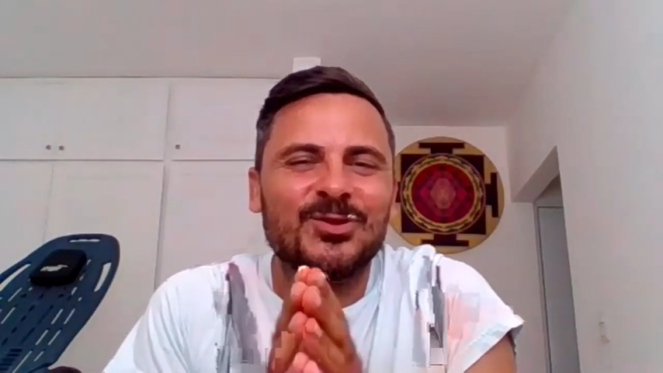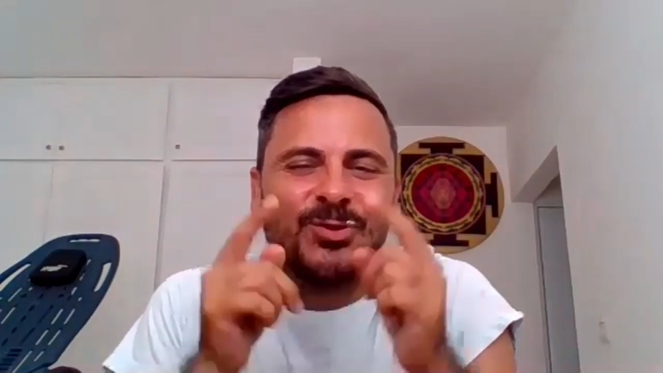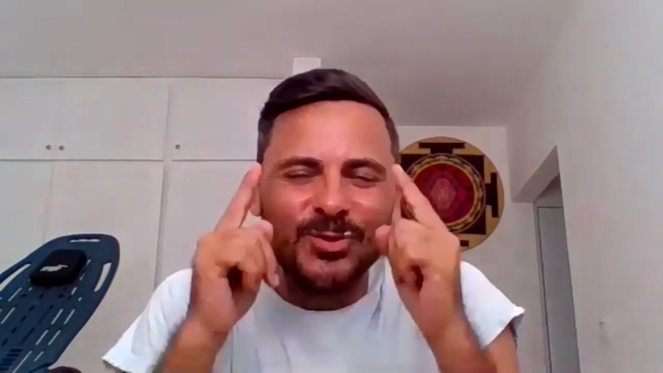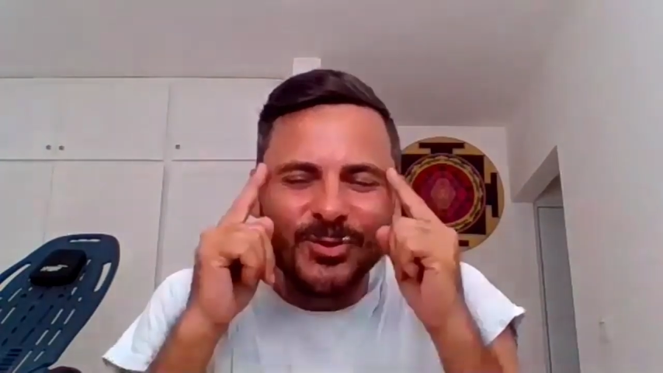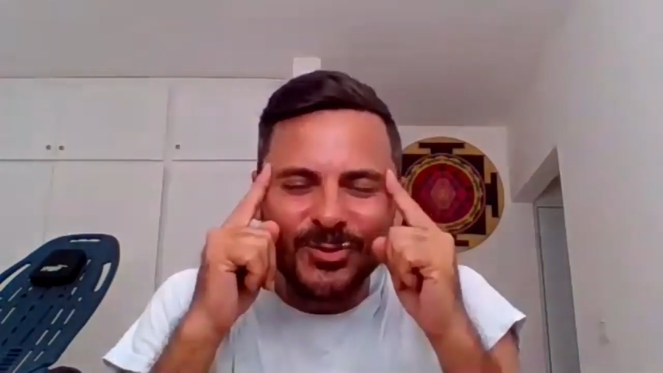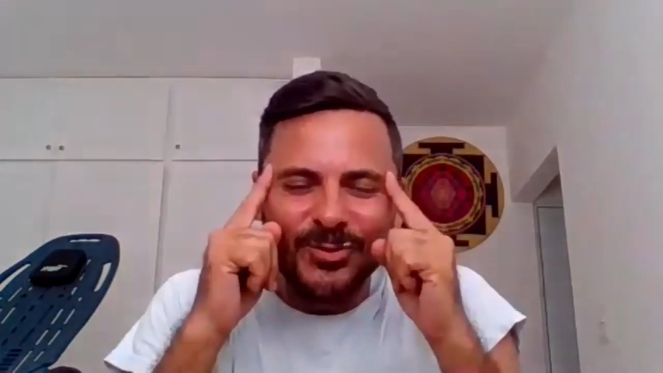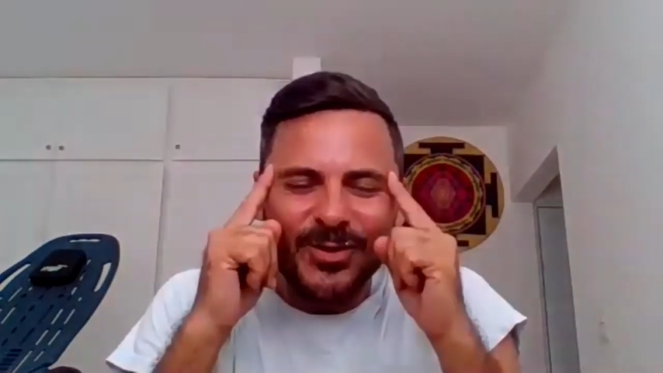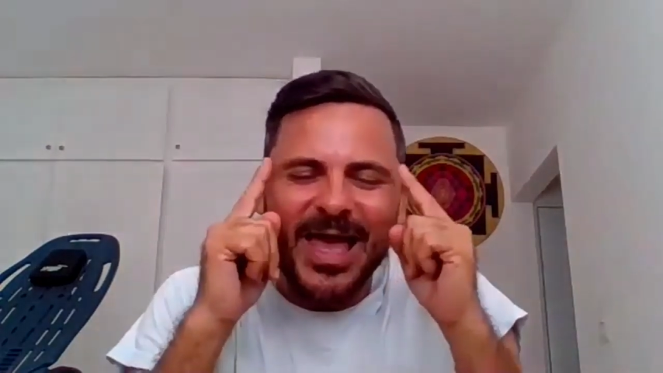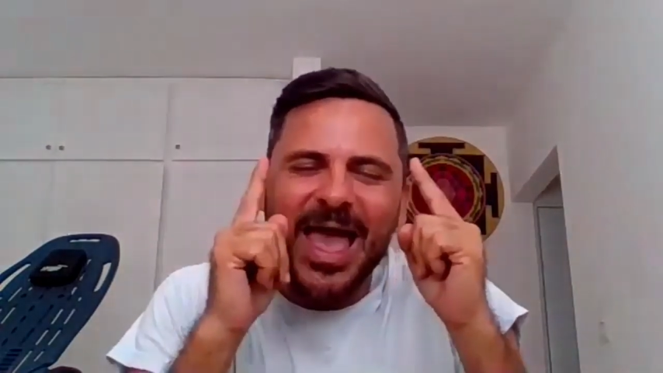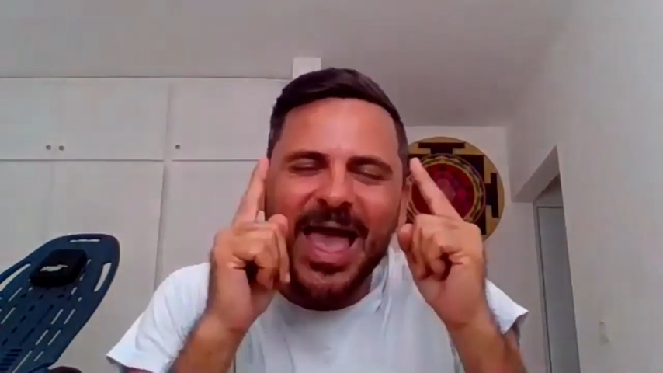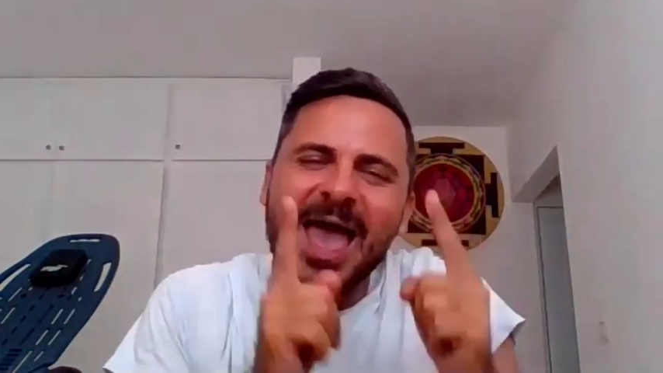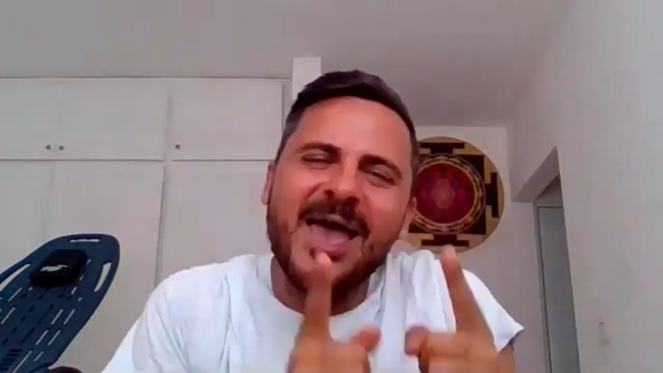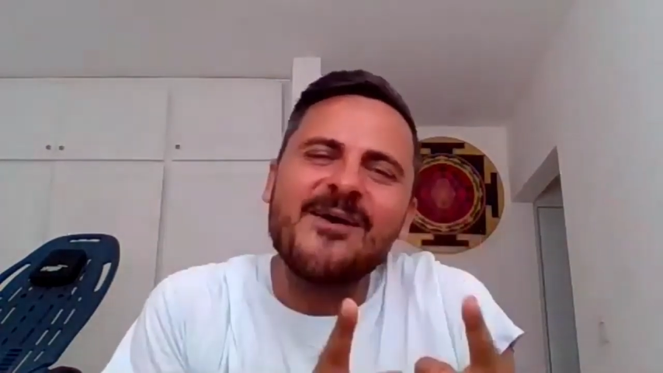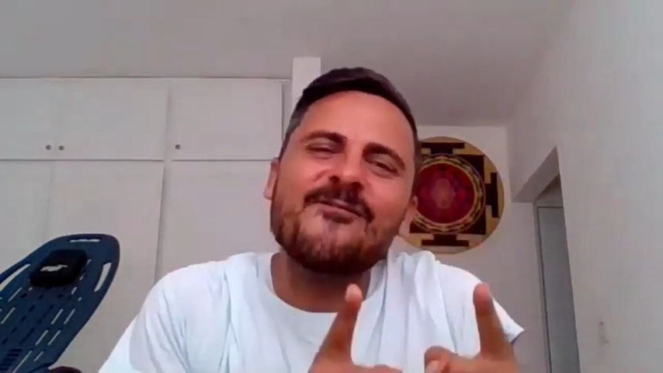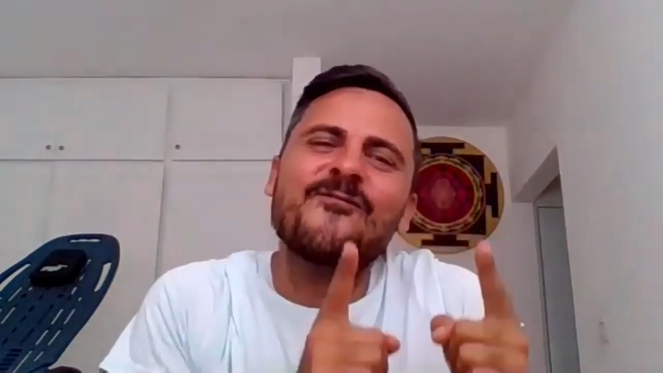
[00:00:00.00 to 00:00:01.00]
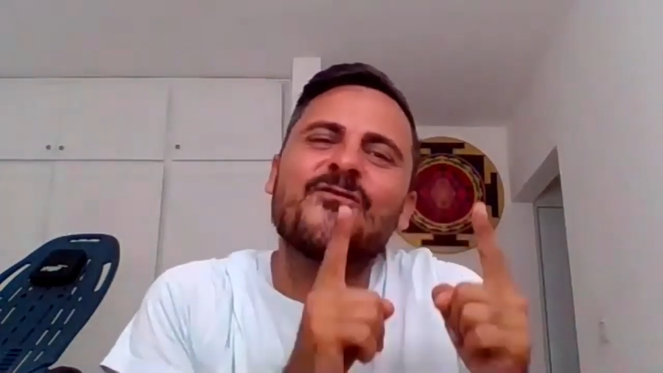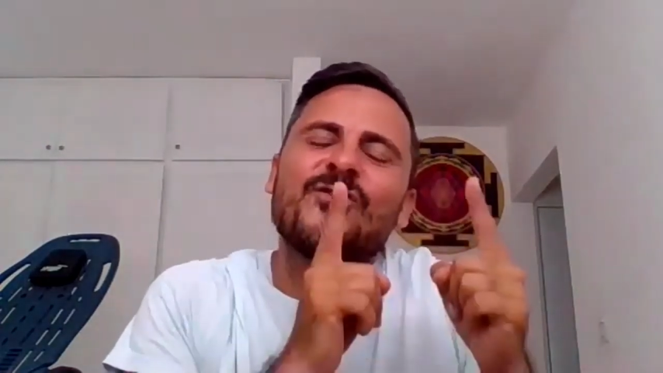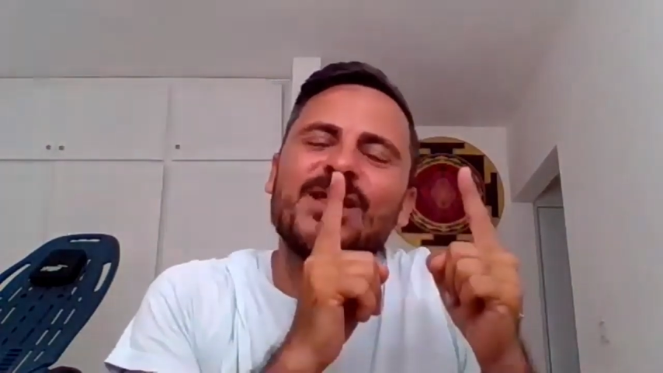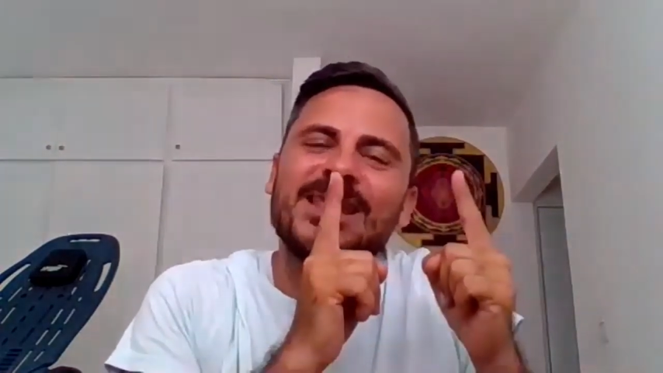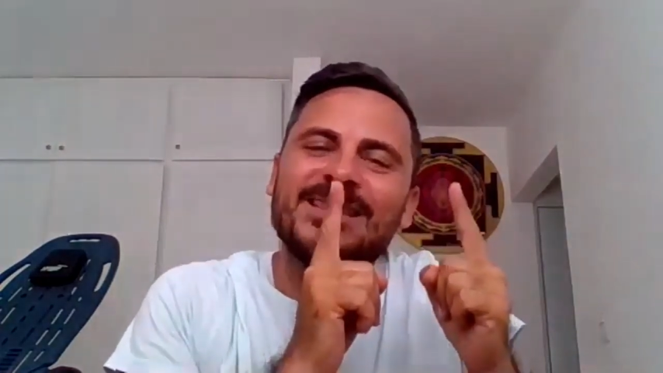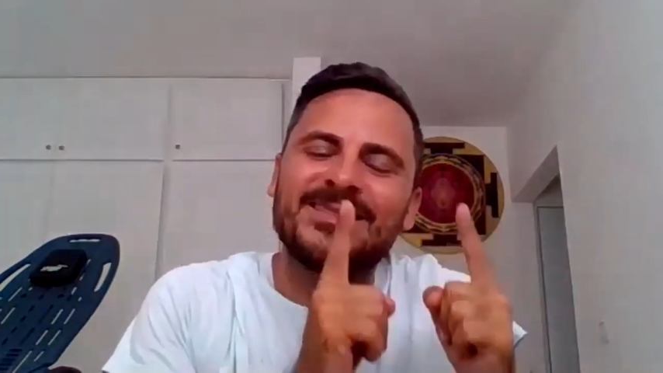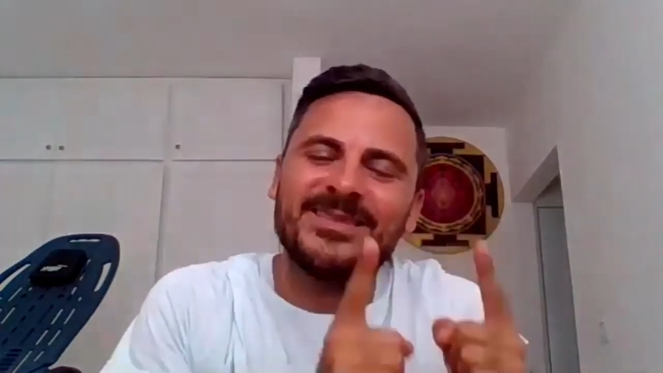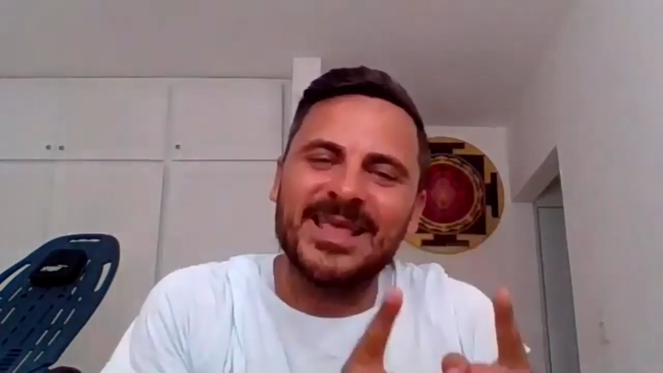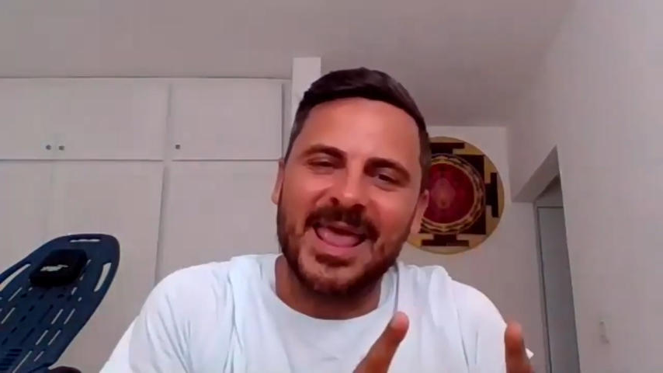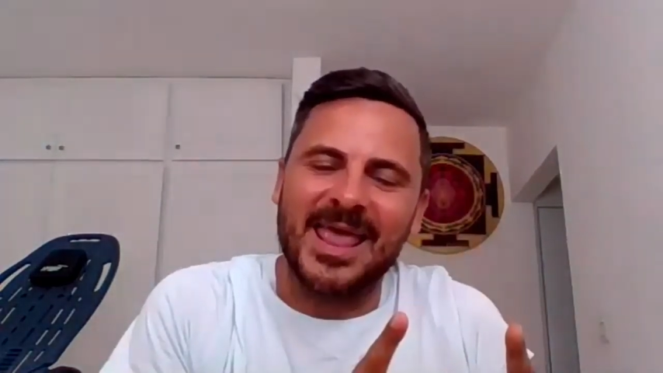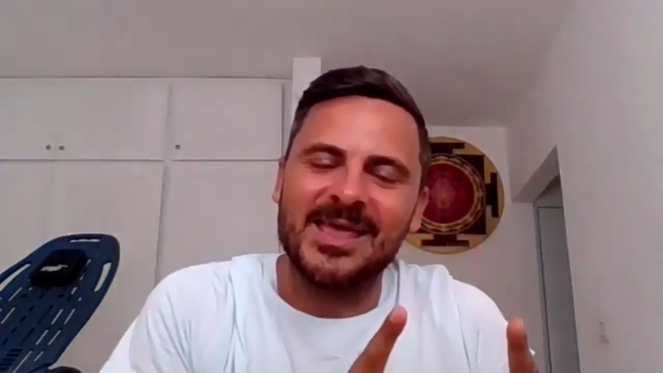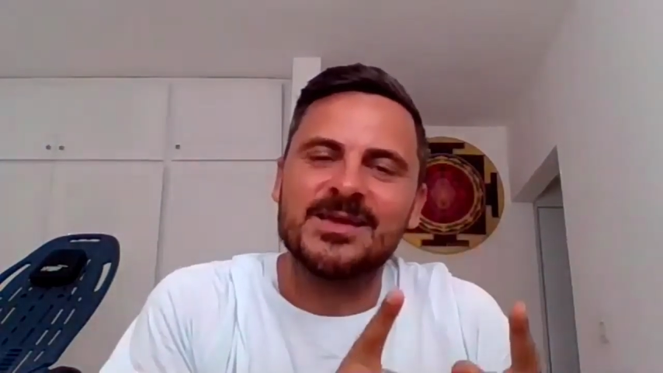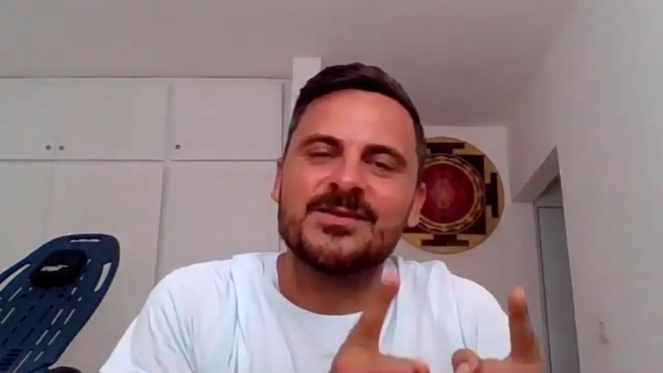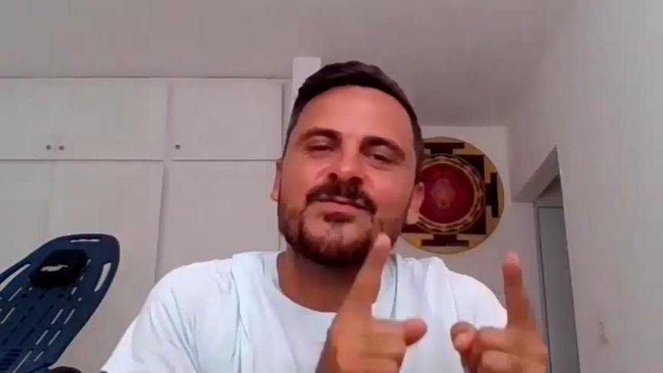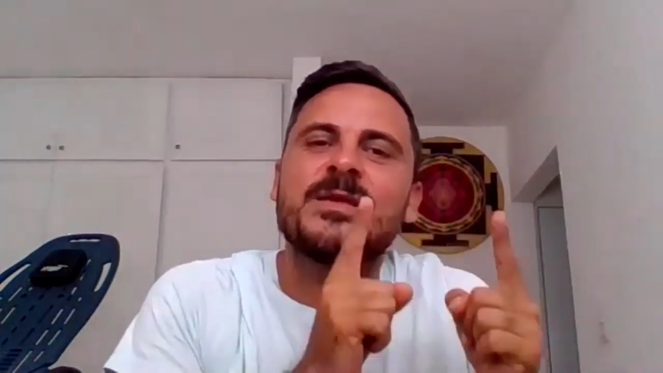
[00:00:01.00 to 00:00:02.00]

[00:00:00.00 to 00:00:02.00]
to every day